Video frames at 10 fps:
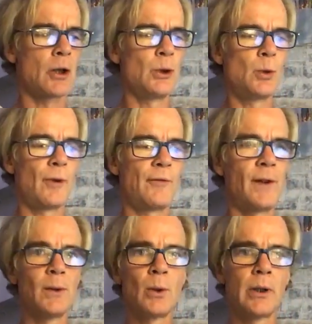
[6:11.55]
Are you a
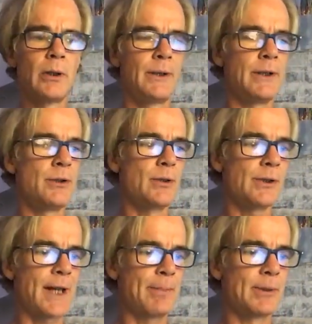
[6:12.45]
follower, or did
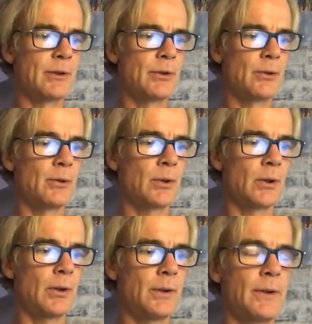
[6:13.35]
you just happen
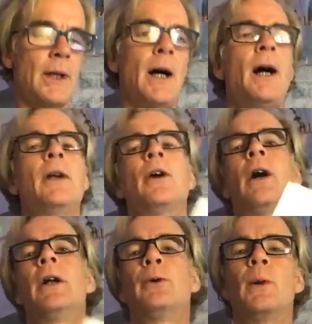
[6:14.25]
to? No, I
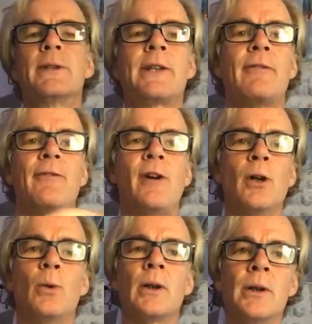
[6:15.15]
don't want to say
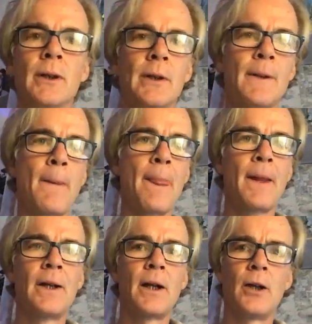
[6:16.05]
follower.
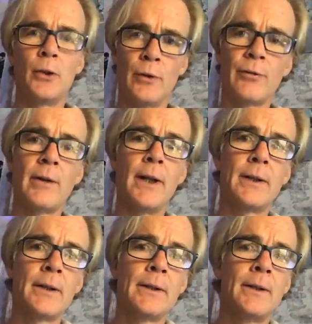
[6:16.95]
Are you a
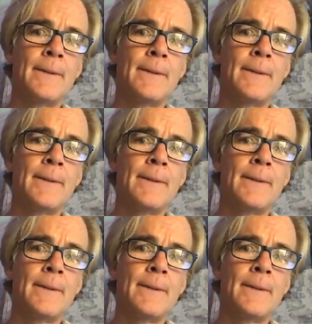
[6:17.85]
friend?